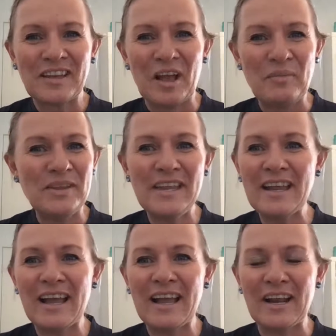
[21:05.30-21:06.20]
I'm here
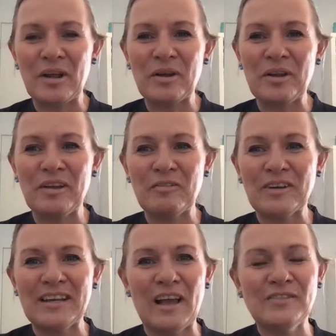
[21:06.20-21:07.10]
and I
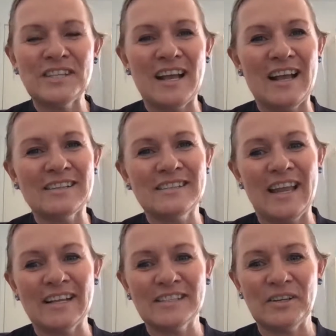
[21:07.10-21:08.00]
would love to
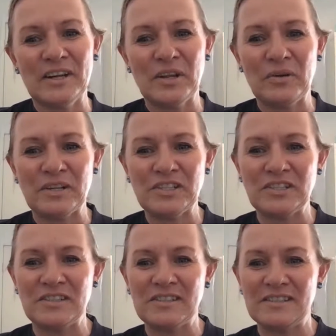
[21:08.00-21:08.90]
answer any
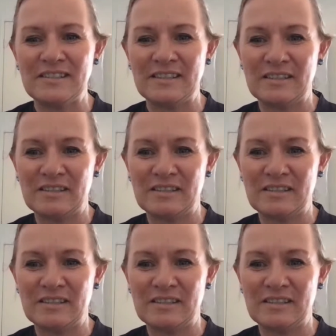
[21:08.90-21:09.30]
questions.